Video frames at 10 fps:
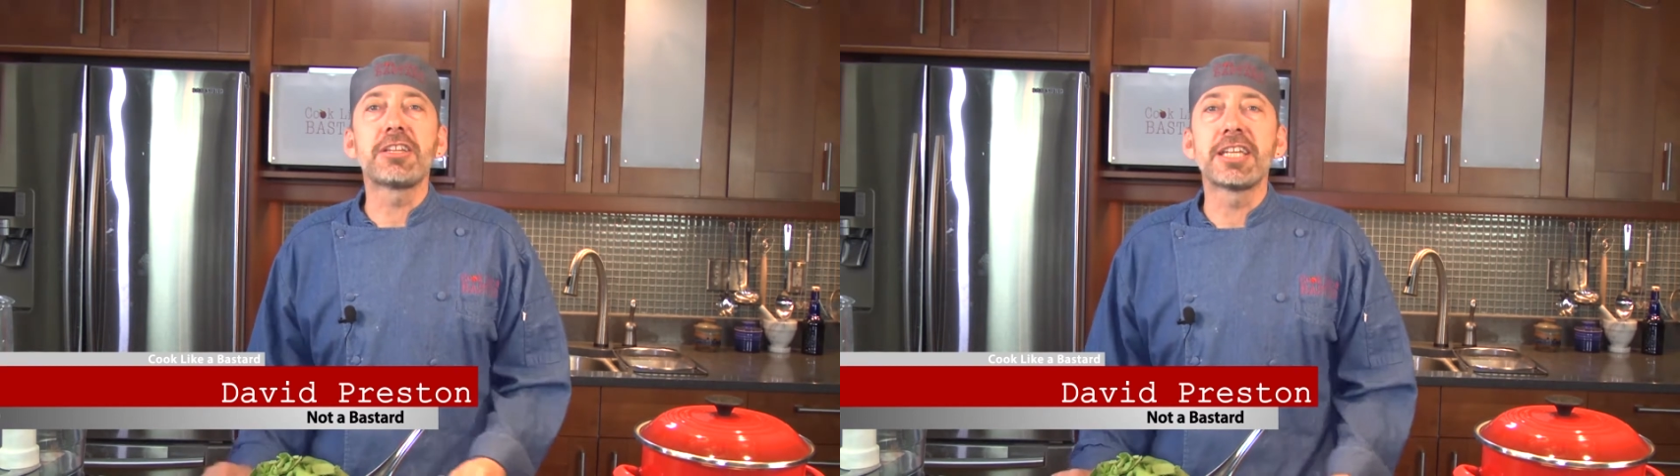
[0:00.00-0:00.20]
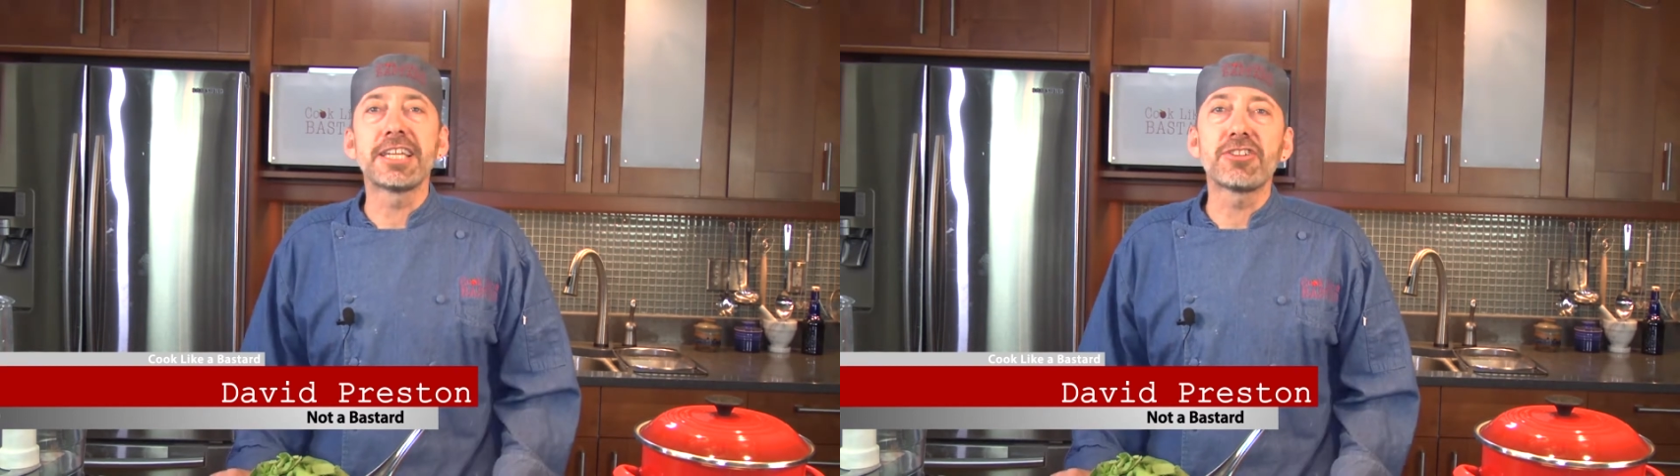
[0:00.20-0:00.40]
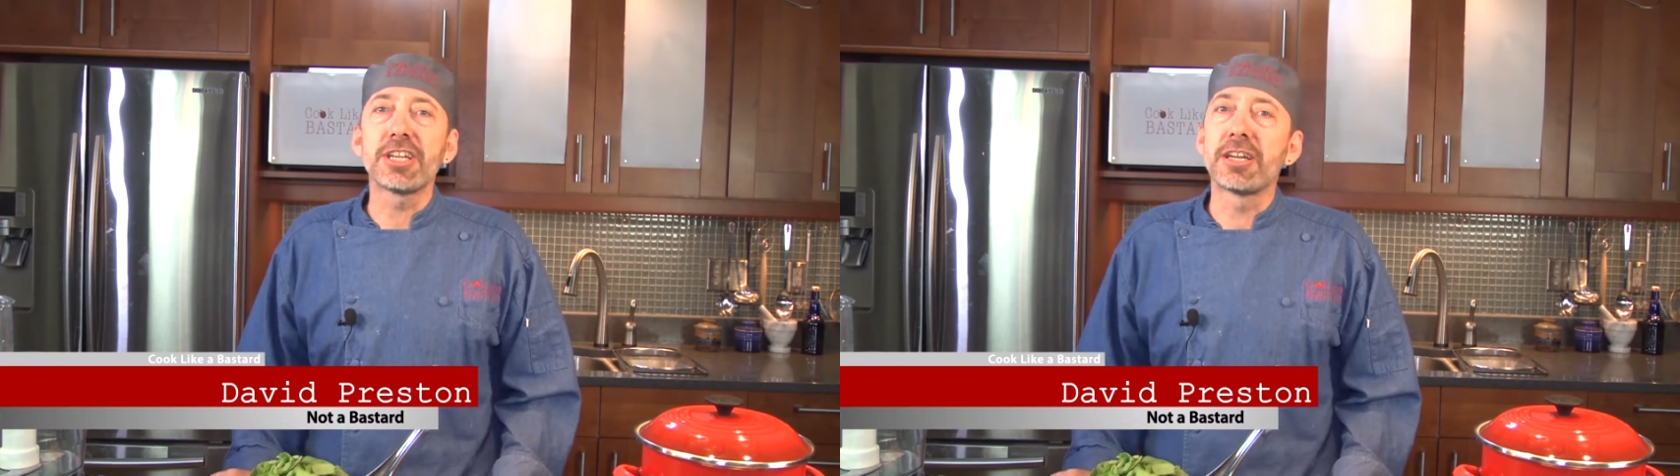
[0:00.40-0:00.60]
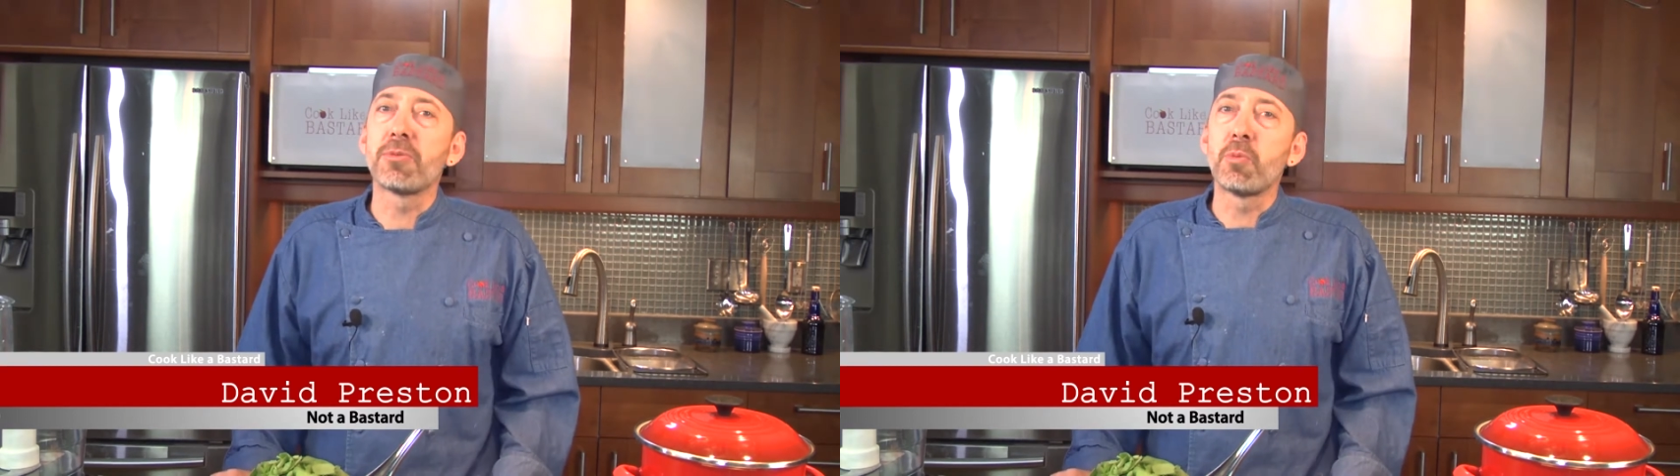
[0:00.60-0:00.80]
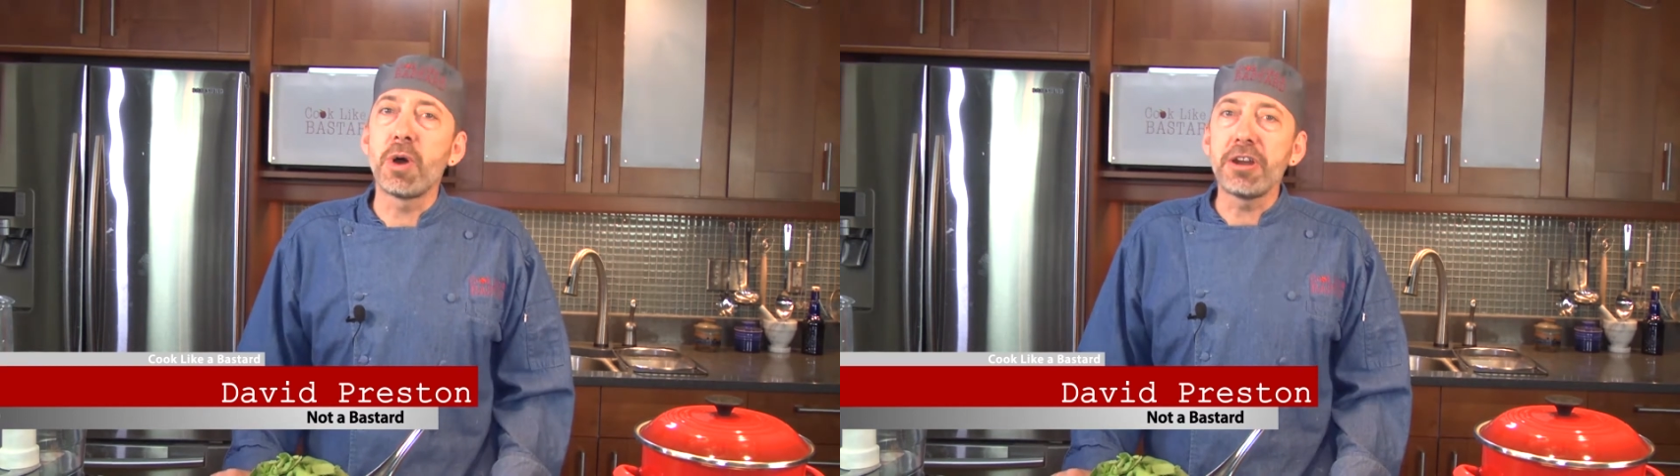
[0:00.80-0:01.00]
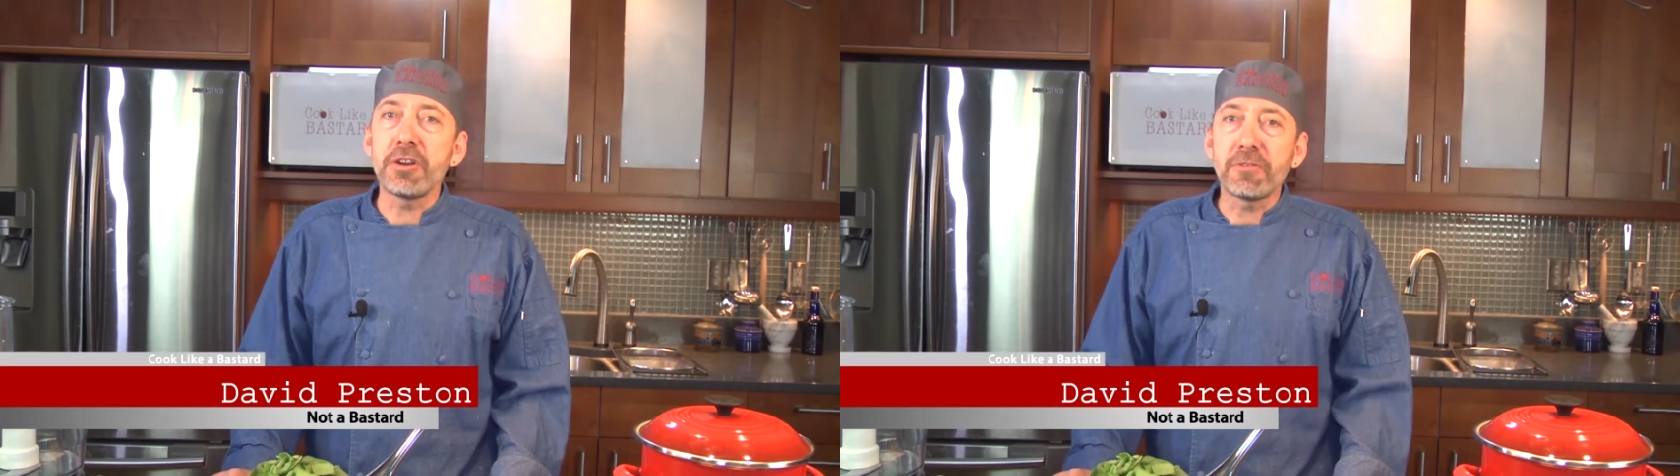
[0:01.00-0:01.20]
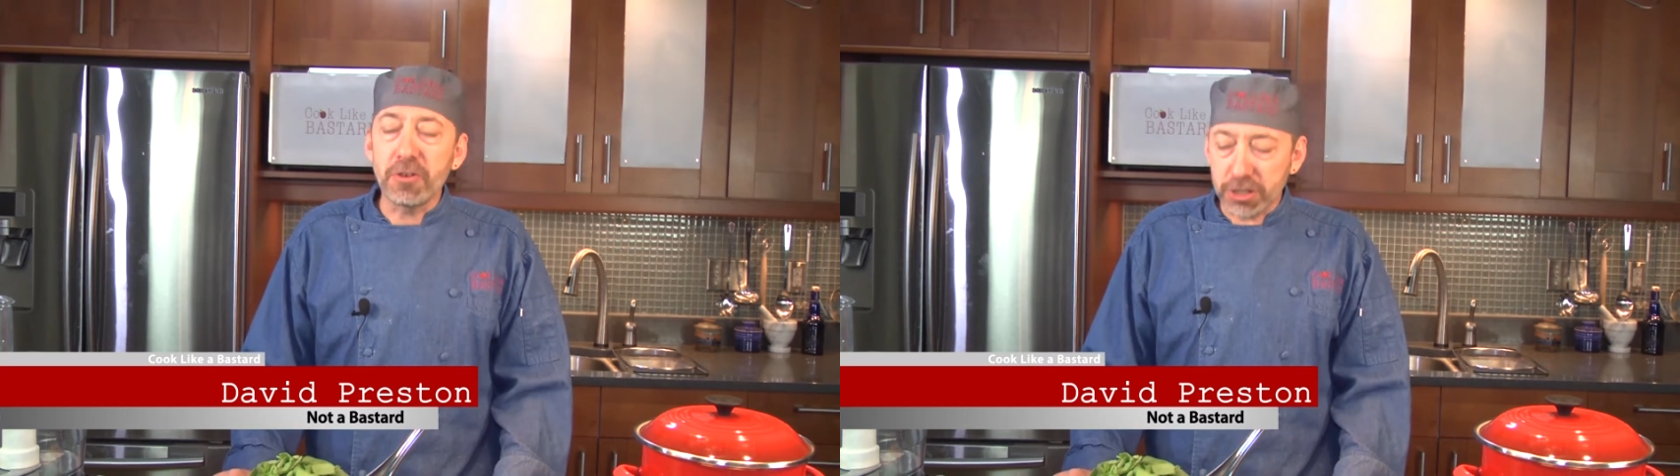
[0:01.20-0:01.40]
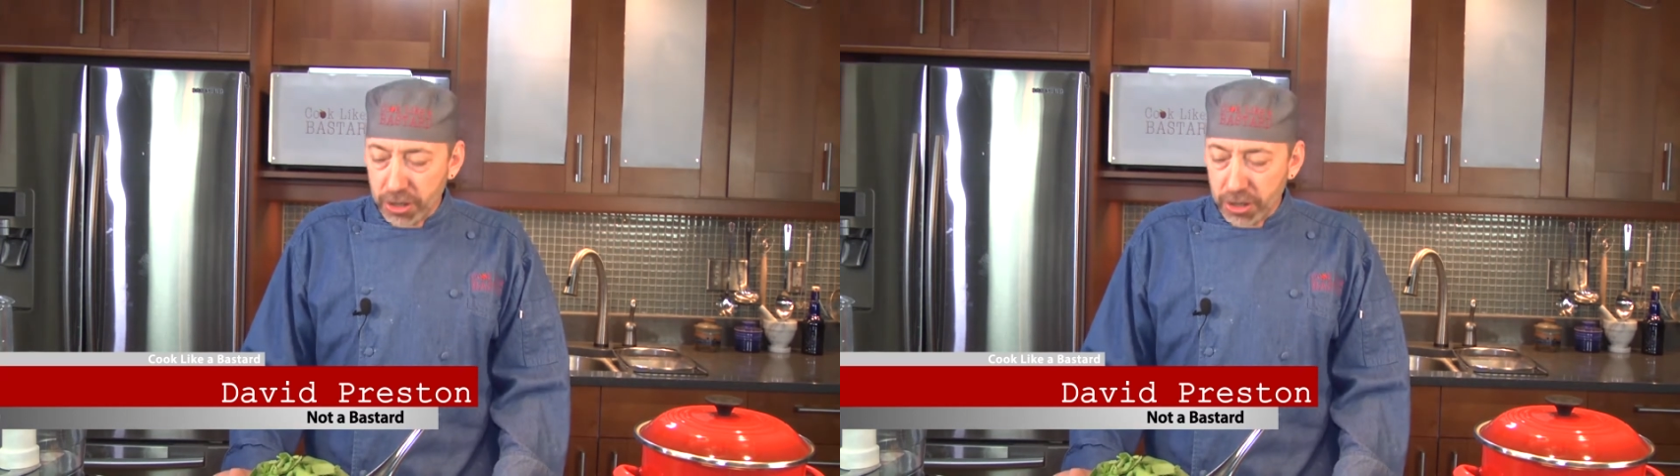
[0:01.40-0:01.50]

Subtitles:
dish in a wonderful